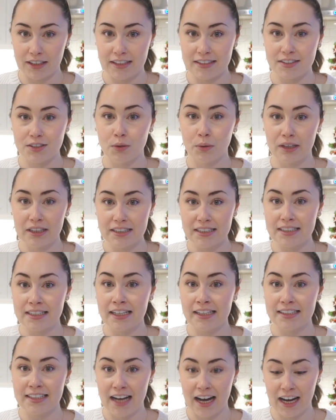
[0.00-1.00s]
It's going to
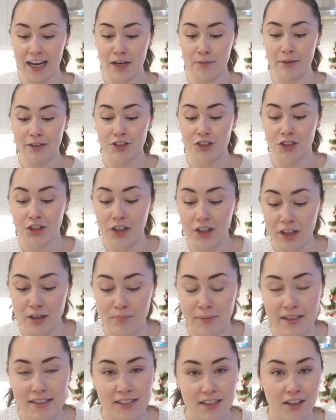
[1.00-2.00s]
take time. It took
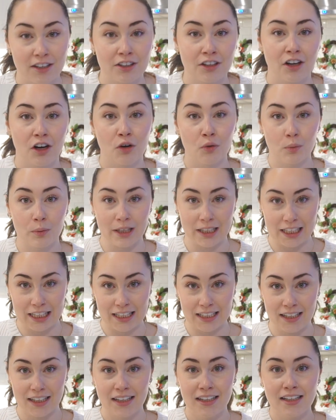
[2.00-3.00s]
my starter a
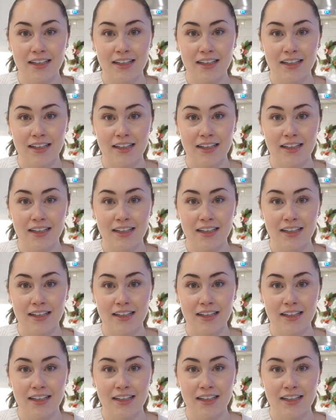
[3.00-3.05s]
week